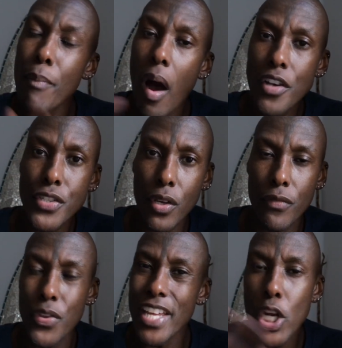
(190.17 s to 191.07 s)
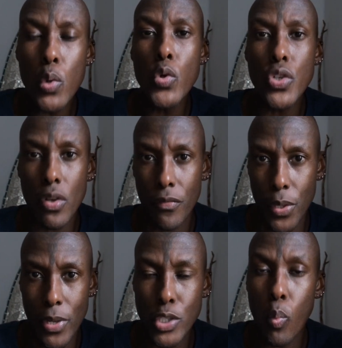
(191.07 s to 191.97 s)
mask of you, the illusion of
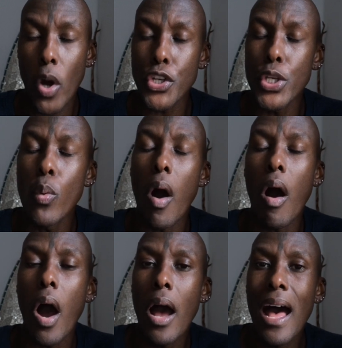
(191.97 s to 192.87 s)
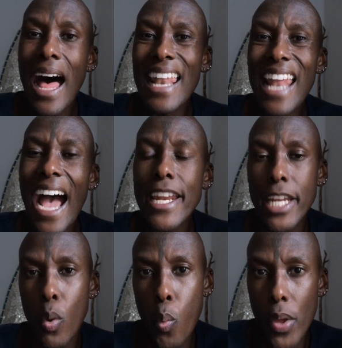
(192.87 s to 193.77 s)
you. It's what you are
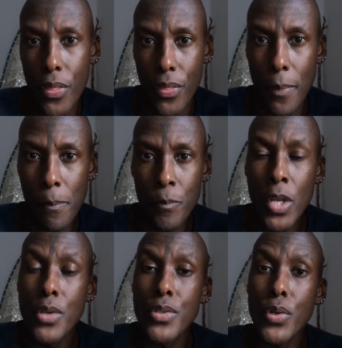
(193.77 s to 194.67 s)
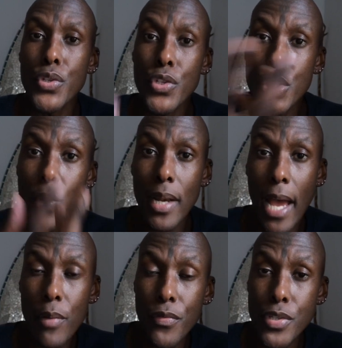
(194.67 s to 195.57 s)
aligning with. So should you
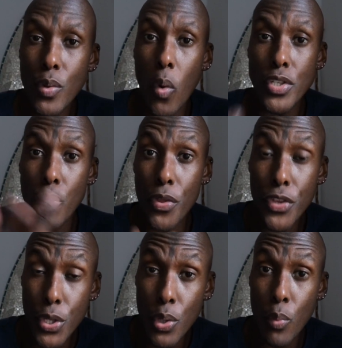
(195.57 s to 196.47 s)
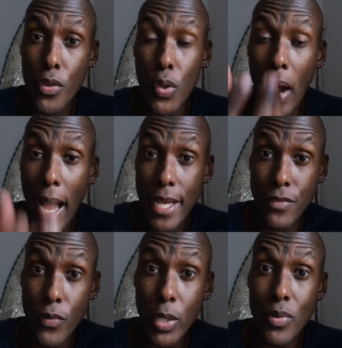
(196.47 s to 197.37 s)
align with Source, with you, with your
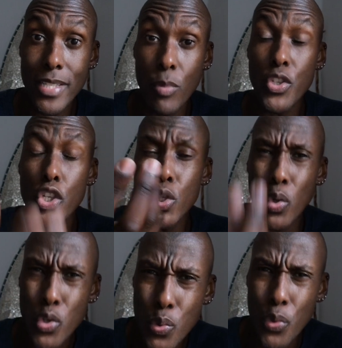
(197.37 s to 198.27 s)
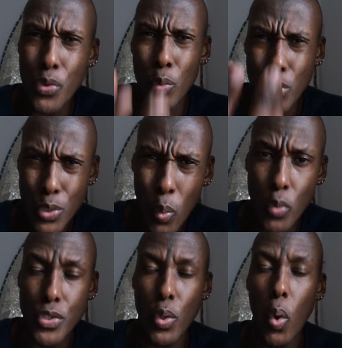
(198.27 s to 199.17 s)
highest frequency, which is your truth, your
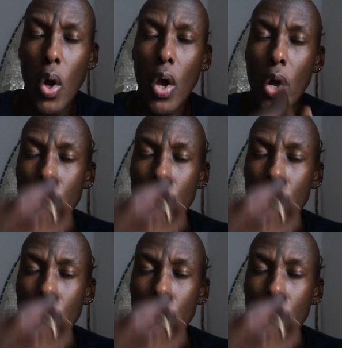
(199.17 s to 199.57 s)
source, your